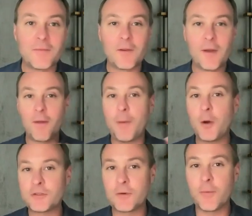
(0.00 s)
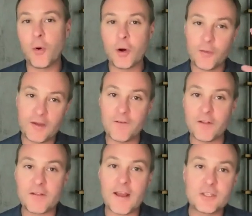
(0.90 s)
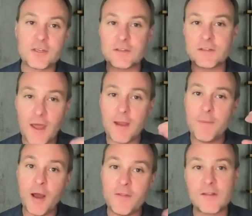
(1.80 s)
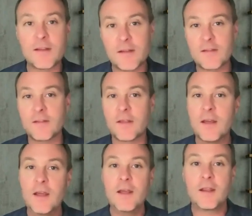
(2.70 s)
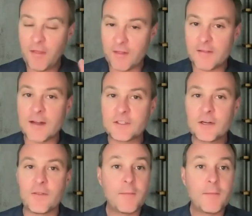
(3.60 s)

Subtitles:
and you had the poster board with different sections, the hypotheses, and the methods section.